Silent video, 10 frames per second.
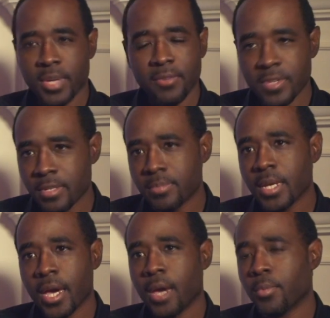Give us some
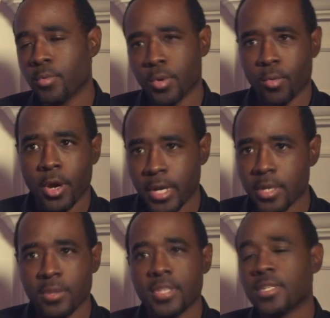time, and we're
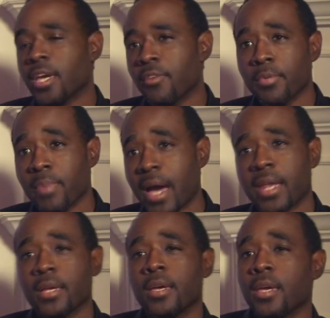working on this.
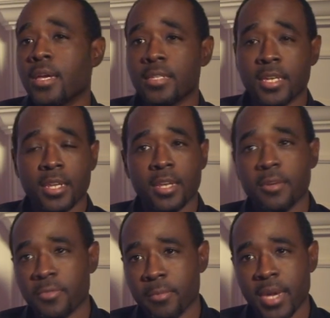Everybody is
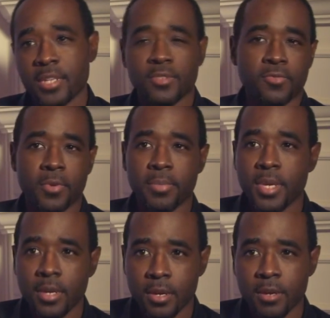getting information from
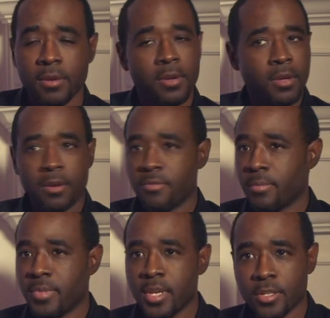here,
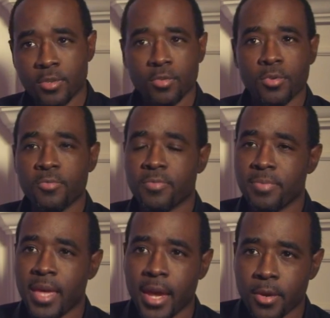from this group,
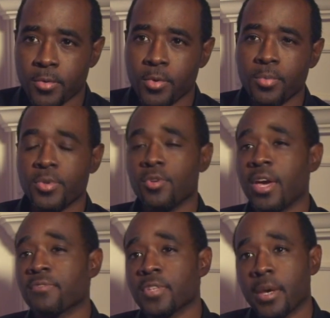from that group.
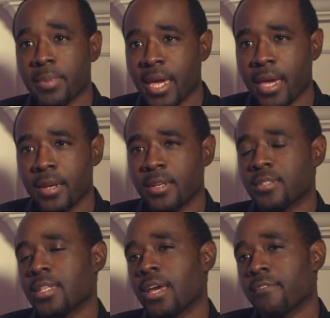You have some
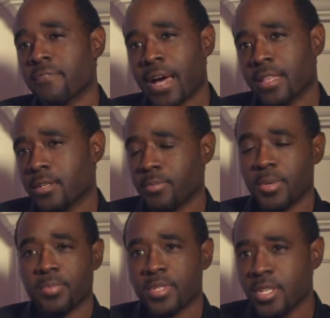candidates that are filing to
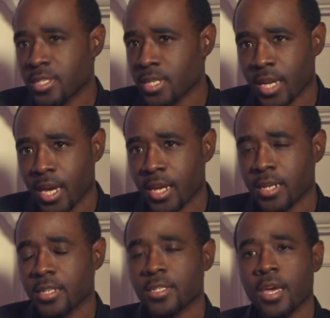be petition
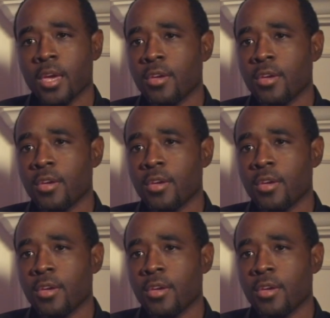candidates.